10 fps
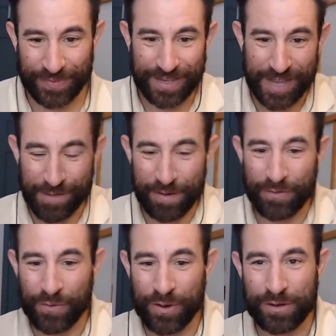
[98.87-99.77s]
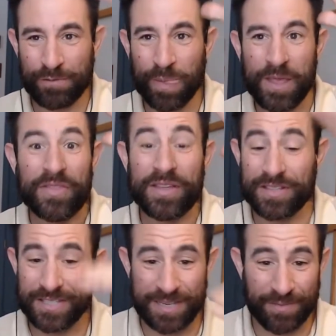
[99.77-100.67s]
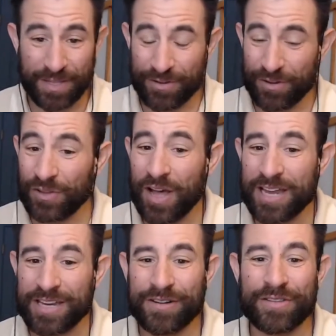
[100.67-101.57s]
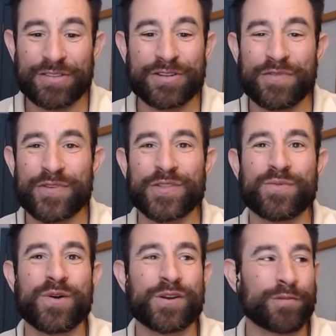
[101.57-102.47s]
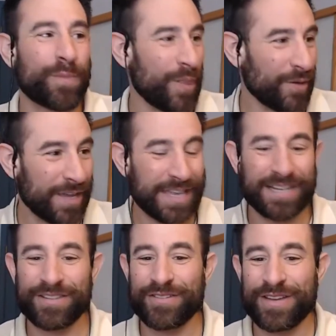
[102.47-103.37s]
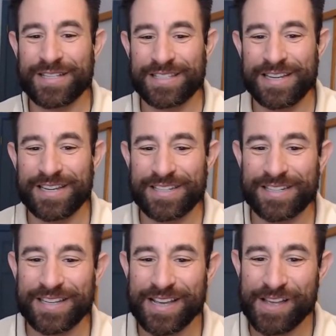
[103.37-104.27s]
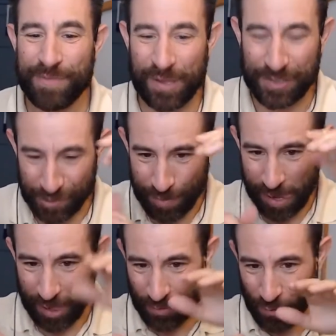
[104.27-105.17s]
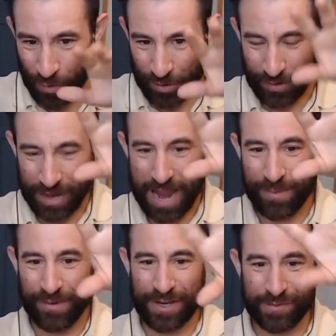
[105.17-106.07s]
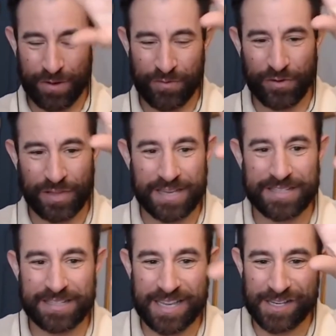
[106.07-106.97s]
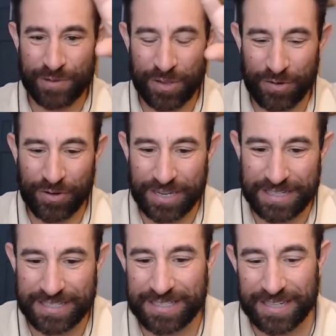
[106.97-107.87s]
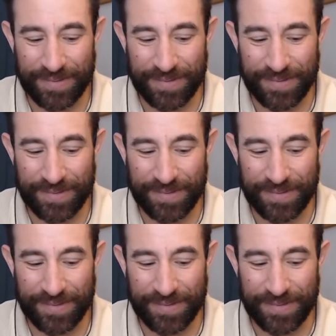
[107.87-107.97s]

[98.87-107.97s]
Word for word: Above the water, they just seem like they're gliding on the surface of the water. They're getting to their destination. And so depending on where your camera is, wherever your lens is, that's what you're going to see.